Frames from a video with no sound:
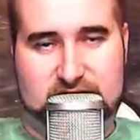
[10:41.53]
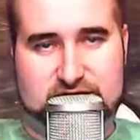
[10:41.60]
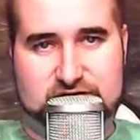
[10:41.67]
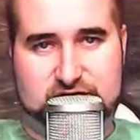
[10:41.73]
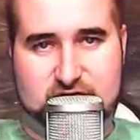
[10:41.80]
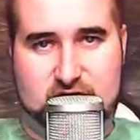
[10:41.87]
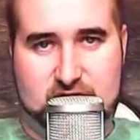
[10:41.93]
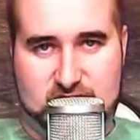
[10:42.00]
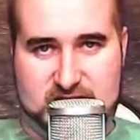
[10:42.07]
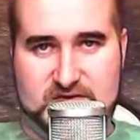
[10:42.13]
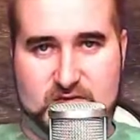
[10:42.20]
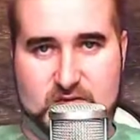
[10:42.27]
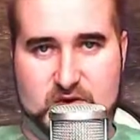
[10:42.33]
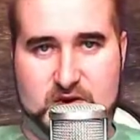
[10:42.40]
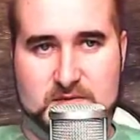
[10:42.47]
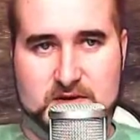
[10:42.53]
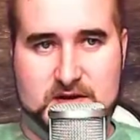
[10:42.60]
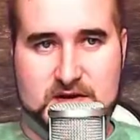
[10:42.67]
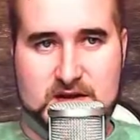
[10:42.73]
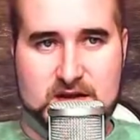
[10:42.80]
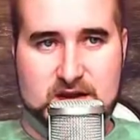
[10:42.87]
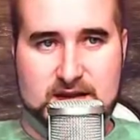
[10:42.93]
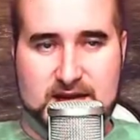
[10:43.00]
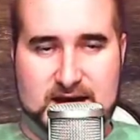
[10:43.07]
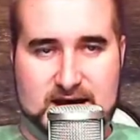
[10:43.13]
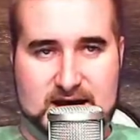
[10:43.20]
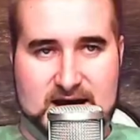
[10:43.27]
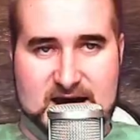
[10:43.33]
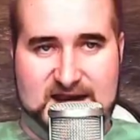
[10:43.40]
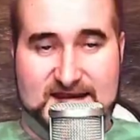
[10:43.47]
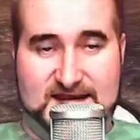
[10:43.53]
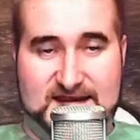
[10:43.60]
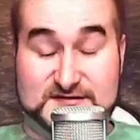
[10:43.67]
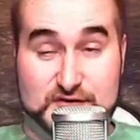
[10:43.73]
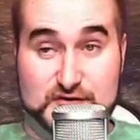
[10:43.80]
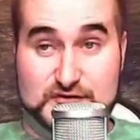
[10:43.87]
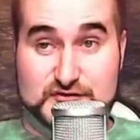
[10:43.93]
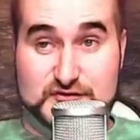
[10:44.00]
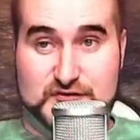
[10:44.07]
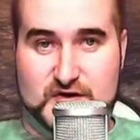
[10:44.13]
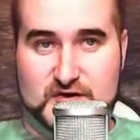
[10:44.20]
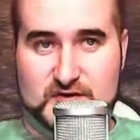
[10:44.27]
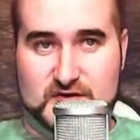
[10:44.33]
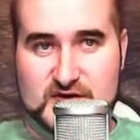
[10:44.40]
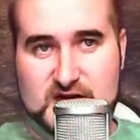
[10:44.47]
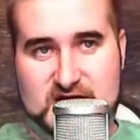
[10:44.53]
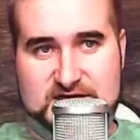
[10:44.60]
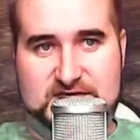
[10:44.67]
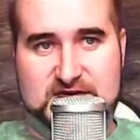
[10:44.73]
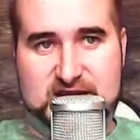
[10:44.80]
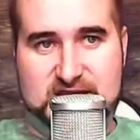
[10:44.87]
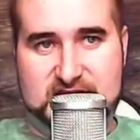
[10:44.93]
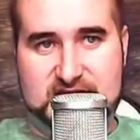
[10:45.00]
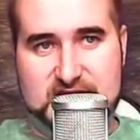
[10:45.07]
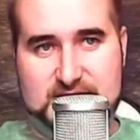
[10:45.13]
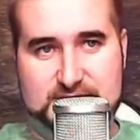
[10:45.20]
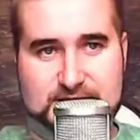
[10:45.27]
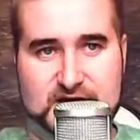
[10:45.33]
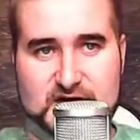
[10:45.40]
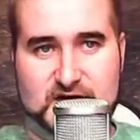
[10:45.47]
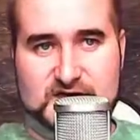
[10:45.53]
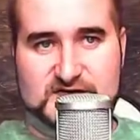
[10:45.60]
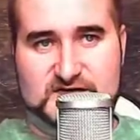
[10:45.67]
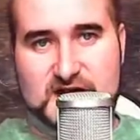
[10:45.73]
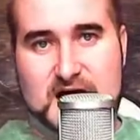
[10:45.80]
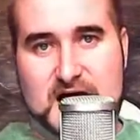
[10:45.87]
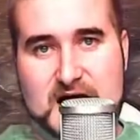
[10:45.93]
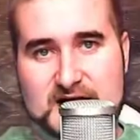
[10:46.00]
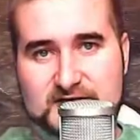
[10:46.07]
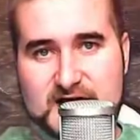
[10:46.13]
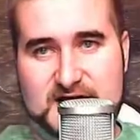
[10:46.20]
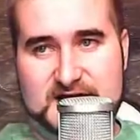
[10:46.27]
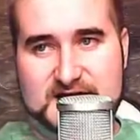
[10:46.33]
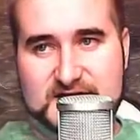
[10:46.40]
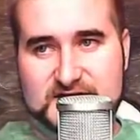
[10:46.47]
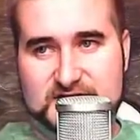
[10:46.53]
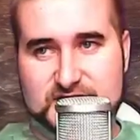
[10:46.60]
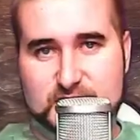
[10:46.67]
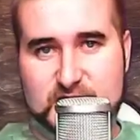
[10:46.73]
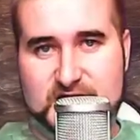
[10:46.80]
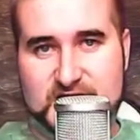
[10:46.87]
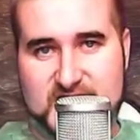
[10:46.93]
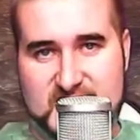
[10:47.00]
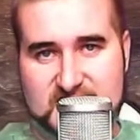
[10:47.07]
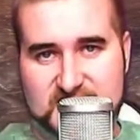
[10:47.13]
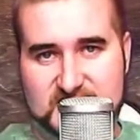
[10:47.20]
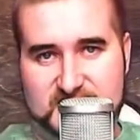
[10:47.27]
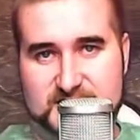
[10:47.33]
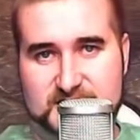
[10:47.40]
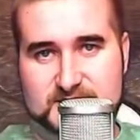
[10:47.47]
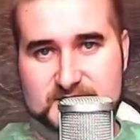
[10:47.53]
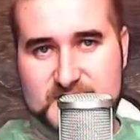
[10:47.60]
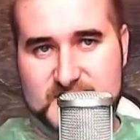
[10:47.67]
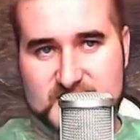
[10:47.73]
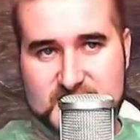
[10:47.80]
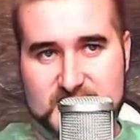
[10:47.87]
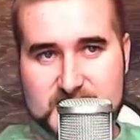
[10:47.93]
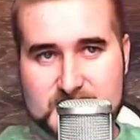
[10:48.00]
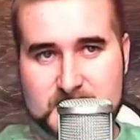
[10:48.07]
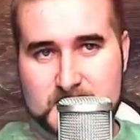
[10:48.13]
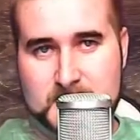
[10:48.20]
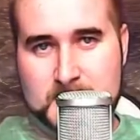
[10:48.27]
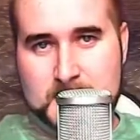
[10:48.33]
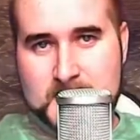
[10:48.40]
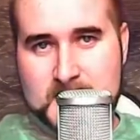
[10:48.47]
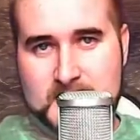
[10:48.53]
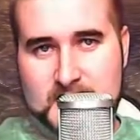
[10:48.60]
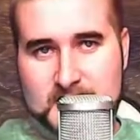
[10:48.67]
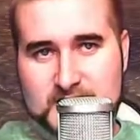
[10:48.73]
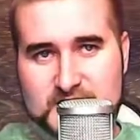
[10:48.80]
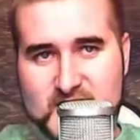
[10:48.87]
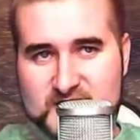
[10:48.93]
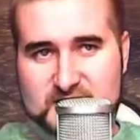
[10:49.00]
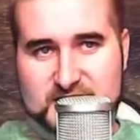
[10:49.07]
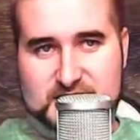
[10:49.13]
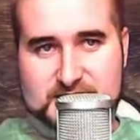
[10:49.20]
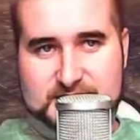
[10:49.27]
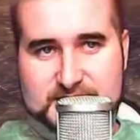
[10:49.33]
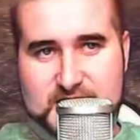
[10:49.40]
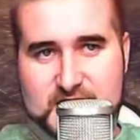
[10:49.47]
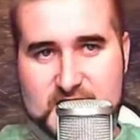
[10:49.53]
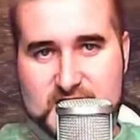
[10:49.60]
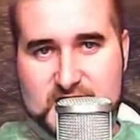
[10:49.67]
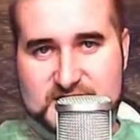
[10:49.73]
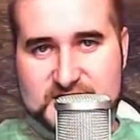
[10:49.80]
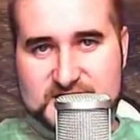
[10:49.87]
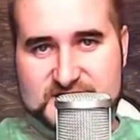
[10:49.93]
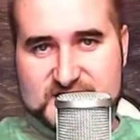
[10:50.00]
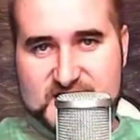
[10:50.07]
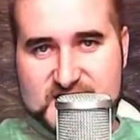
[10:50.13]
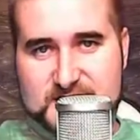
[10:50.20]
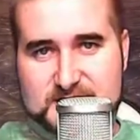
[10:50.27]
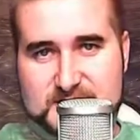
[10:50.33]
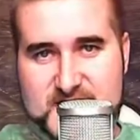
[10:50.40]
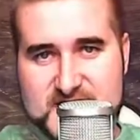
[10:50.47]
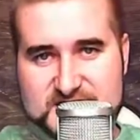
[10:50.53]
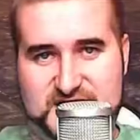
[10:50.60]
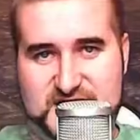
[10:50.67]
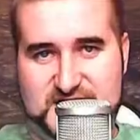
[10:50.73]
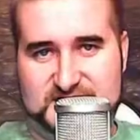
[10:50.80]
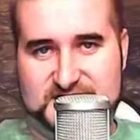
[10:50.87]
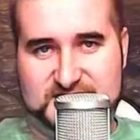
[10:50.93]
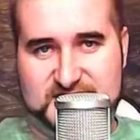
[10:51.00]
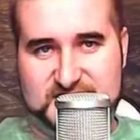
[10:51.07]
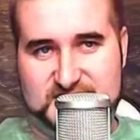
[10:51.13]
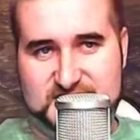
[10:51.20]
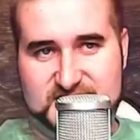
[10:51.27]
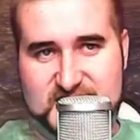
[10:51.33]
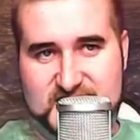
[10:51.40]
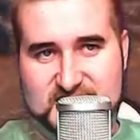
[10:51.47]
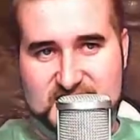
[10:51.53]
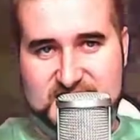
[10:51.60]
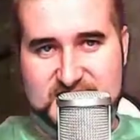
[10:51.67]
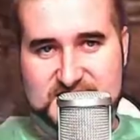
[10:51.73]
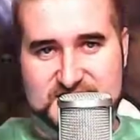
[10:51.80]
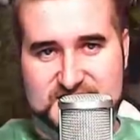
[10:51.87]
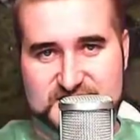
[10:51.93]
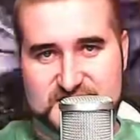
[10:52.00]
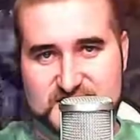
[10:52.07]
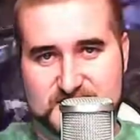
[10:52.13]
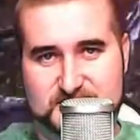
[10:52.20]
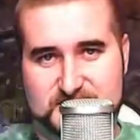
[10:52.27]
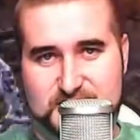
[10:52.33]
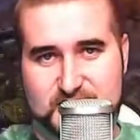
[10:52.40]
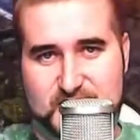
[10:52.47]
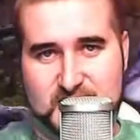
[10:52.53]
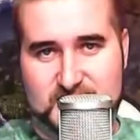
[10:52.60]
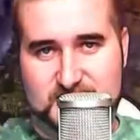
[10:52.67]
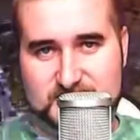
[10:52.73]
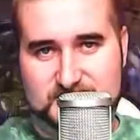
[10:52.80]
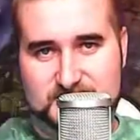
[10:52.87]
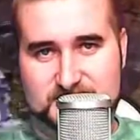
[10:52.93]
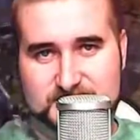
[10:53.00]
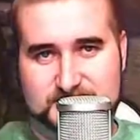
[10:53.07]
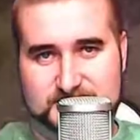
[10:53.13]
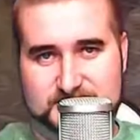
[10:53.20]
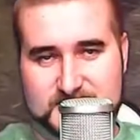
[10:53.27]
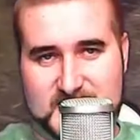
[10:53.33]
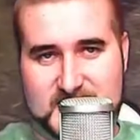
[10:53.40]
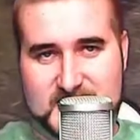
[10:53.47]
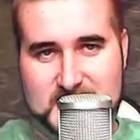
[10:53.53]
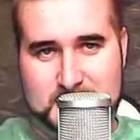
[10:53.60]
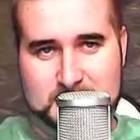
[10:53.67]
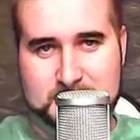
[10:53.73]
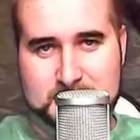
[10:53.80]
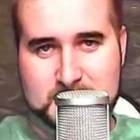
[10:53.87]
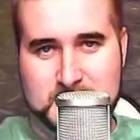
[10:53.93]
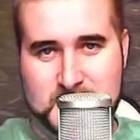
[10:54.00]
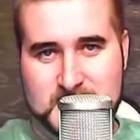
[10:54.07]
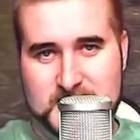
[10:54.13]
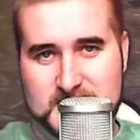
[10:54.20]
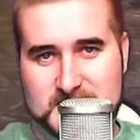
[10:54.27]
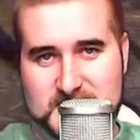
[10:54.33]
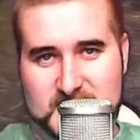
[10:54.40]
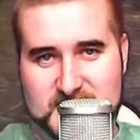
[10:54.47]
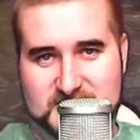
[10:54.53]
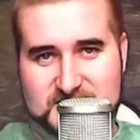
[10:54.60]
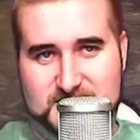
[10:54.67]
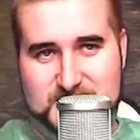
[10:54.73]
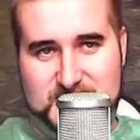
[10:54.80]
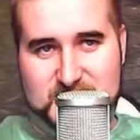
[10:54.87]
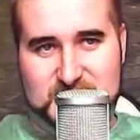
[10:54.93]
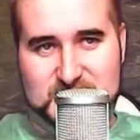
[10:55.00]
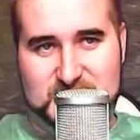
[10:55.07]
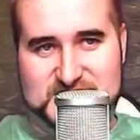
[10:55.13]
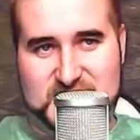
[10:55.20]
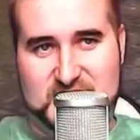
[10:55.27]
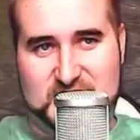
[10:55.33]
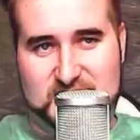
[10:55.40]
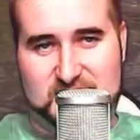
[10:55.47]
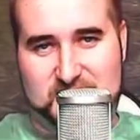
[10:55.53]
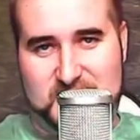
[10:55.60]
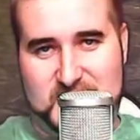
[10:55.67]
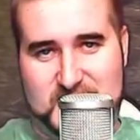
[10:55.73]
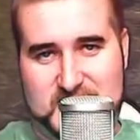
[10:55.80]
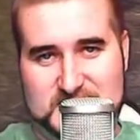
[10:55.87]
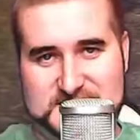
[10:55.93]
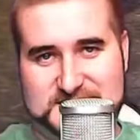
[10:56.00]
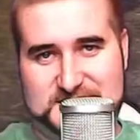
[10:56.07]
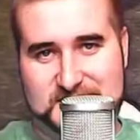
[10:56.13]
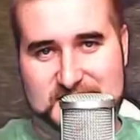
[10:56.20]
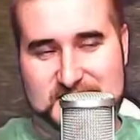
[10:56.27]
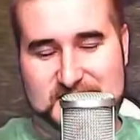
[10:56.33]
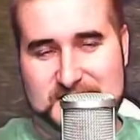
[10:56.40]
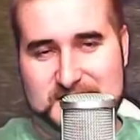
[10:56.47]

strong at the moment. It's too strong. I think if it goes live like this, we're going to have an, kind of reverse. It's going to be magics that have these stupid proc um, kind of builds going around. So,